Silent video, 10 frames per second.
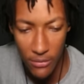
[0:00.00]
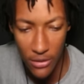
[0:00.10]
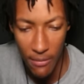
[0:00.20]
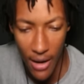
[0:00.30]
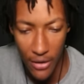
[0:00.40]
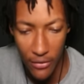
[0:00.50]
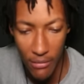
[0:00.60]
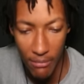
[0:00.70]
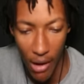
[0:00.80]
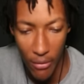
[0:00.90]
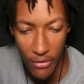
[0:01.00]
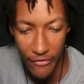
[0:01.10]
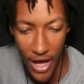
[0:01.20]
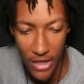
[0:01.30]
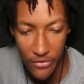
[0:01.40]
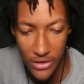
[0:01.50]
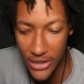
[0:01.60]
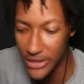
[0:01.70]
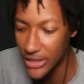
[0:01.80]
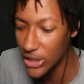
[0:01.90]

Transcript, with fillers: but the battery can power the flash with sixteen